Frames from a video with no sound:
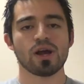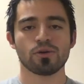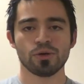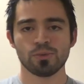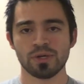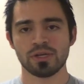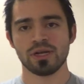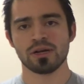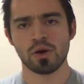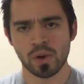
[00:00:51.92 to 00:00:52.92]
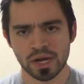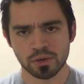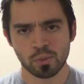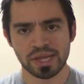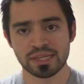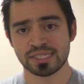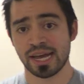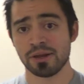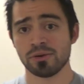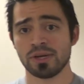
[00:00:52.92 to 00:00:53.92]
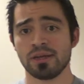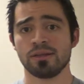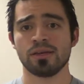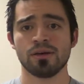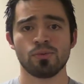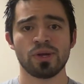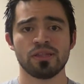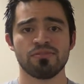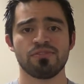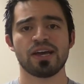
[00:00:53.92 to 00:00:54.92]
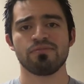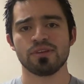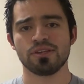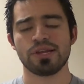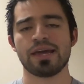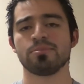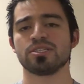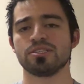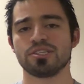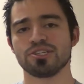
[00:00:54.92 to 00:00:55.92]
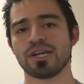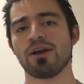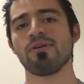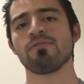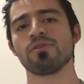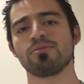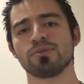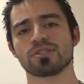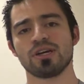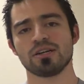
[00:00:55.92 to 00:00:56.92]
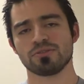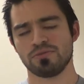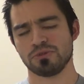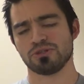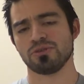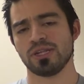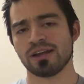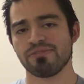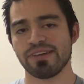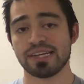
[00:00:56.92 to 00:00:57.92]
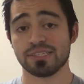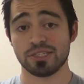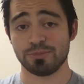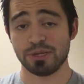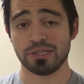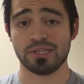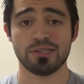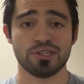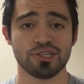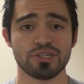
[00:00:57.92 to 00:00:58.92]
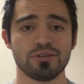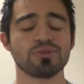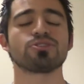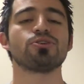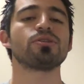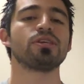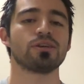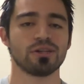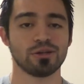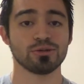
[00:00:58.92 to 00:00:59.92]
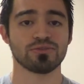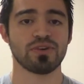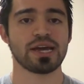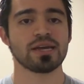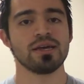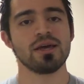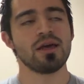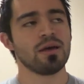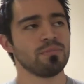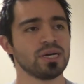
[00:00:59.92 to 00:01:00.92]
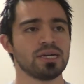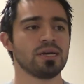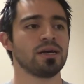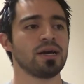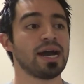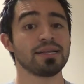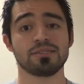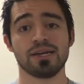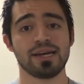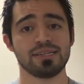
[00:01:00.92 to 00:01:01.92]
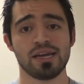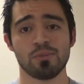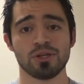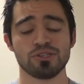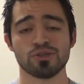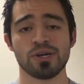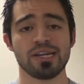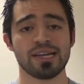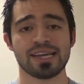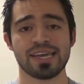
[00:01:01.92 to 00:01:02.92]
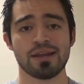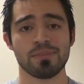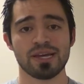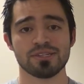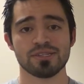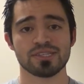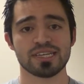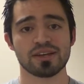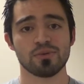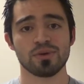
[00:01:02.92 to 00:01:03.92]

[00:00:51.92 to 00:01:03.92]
Rockhold would go on to win the title and win the fight via unanimous decision. However, it was controversial. A lot of fans disputed the decision. It was certainly a close fight. But I damn well enjoyed it, and I can't imagine the second